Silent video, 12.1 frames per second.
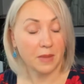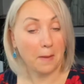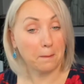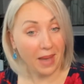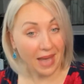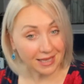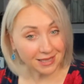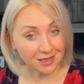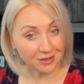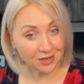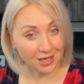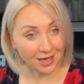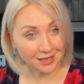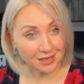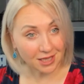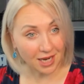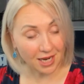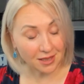medical card,
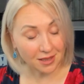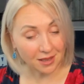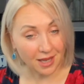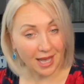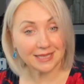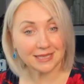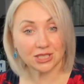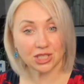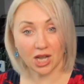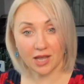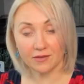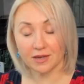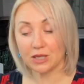right? As a driver,